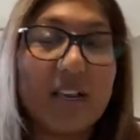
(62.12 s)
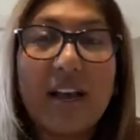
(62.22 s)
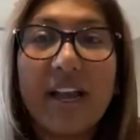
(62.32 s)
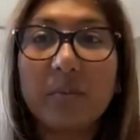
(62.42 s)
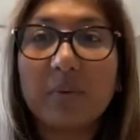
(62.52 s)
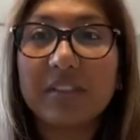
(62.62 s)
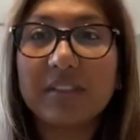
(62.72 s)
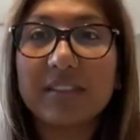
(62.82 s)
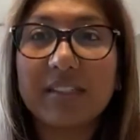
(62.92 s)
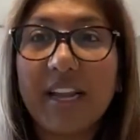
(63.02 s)
and we're
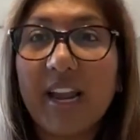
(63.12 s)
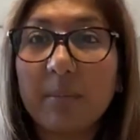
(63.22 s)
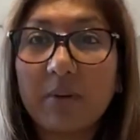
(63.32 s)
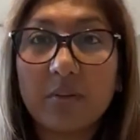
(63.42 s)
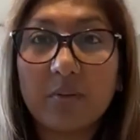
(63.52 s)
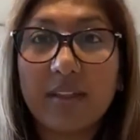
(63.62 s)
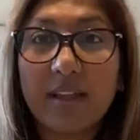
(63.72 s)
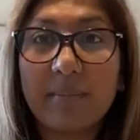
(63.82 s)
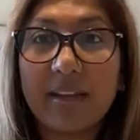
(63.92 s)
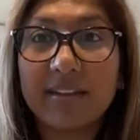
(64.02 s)
just going to hammer through
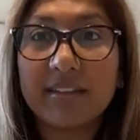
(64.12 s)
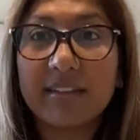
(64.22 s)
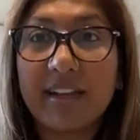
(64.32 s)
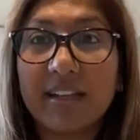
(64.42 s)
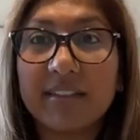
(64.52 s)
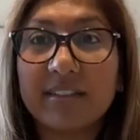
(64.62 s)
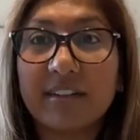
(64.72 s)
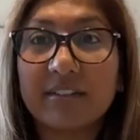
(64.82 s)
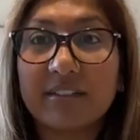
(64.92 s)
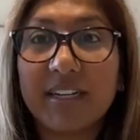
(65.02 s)
them, and
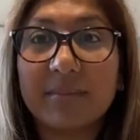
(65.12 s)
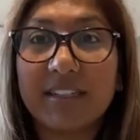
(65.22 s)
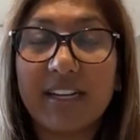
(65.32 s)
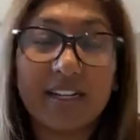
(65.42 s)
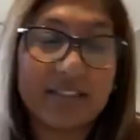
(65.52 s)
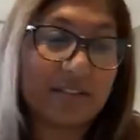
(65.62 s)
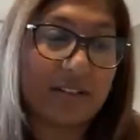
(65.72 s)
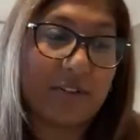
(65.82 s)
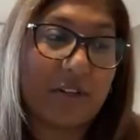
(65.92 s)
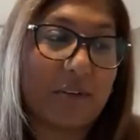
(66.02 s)
Dr. Hannam's going to answer
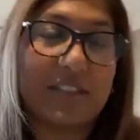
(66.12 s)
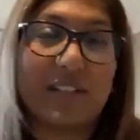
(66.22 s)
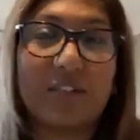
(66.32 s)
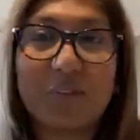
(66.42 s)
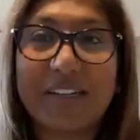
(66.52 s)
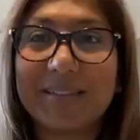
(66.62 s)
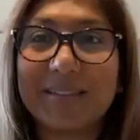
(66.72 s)
all of our questions for us.